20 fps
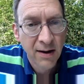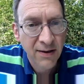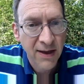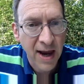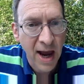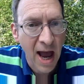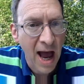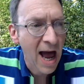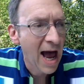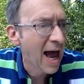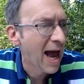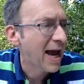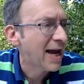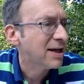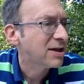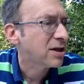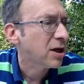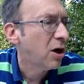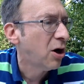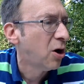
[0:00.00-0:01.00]
The
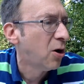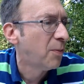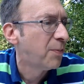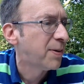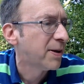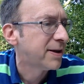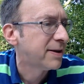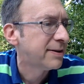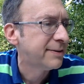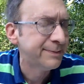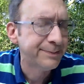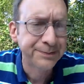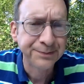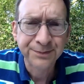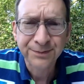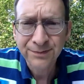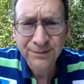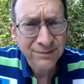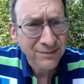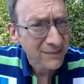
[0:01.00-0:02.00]
eyes opened.
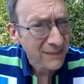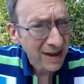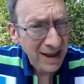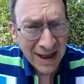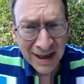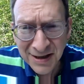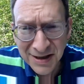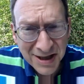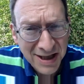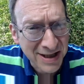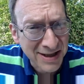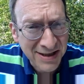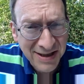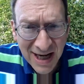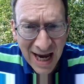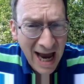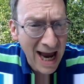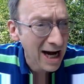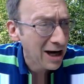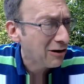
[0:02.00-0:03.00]

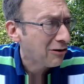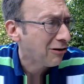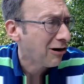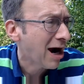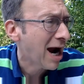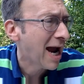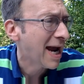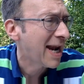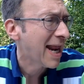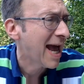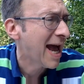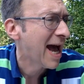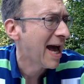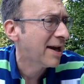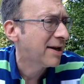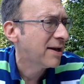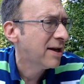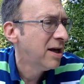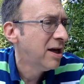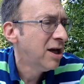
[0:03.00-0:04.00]
Tendai cried
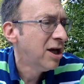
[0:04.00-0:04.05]
out.